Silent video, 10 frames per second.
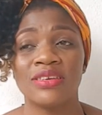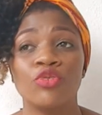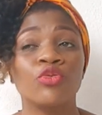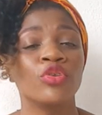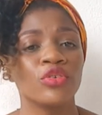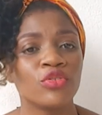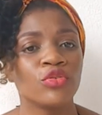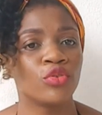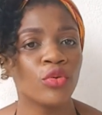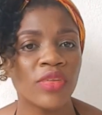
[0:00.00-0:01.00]
you used
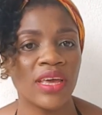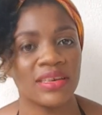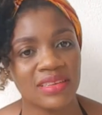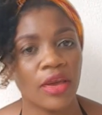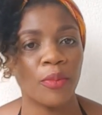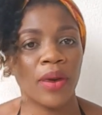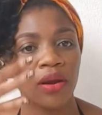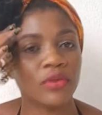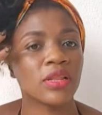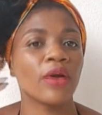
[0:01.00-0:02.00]
to do things and your
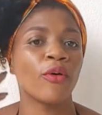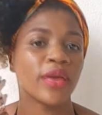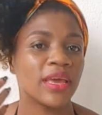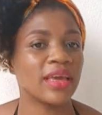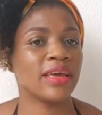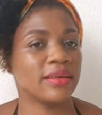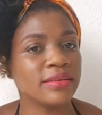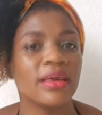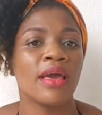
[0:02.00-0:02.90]
partner was like, okay,